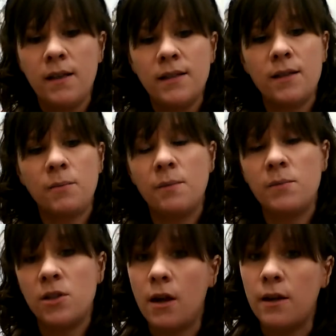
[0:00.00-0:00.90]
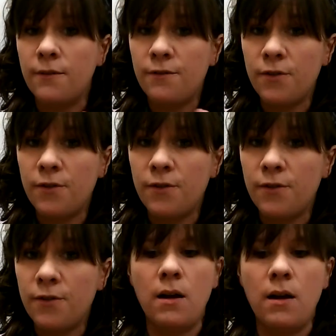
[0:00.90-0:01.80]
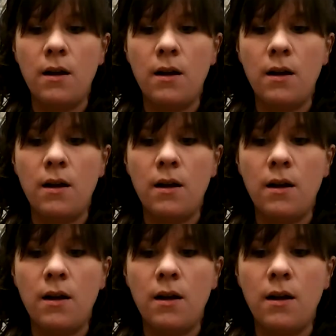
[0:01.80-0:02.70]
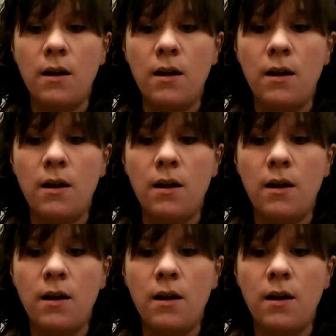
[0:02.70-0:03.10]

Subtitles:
Sometimes they're called fully coated, which means